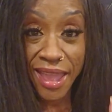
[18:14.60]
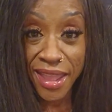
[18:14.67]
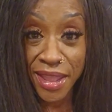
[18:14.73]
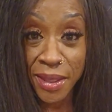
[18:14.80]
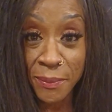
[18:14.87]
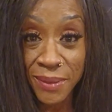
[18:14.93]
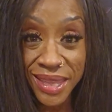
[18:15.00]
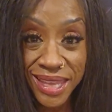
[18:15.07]

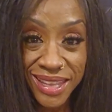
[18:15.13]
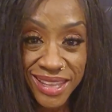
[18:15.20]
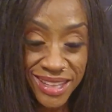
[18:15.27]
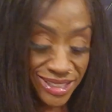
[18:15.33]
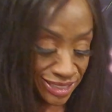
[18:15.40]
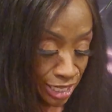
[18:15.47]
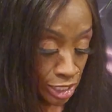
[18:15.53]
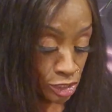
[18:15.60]

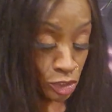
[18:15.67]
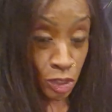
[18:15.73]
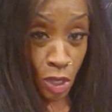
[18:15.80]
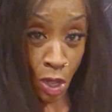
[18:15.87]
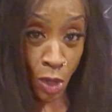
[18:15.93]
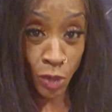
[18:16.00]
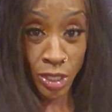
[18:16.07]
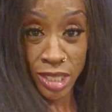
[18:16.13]
Amen. Let's
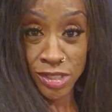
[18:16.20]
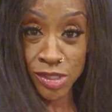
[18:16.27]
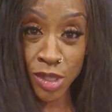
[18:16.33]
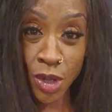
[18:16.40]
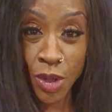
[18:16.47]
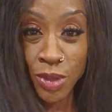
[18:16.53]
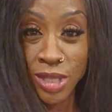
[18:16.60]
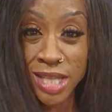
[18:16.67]
go, let's
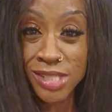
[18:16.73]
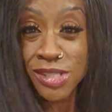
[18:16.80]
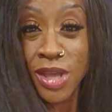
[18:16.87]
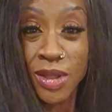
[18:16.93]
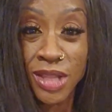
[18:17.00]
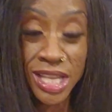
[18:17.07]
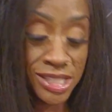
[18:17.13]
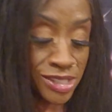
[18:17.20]
go, let's go,
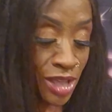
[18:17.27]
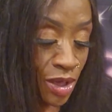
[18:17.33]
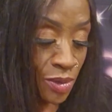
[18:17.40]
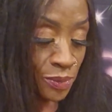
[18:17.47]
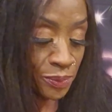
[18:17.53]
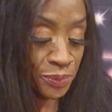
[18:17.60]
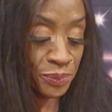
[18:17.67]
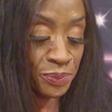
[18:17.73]
let's go.
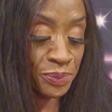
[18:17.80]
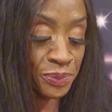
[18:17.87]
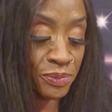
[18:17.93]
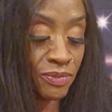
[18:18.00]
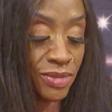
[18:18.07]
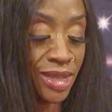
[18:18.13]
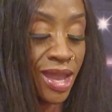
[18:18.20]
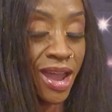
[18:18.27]
All
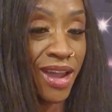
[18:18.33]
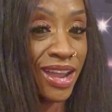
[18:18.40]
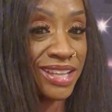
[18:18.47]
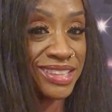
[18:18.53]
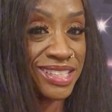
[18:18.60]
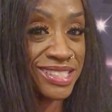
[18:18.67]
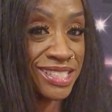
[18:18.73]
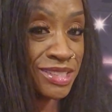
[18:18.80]
right,
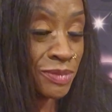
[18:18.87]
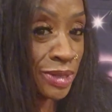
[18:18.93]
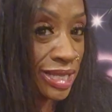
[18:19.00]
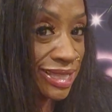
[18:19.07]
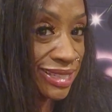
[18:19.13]
this is what it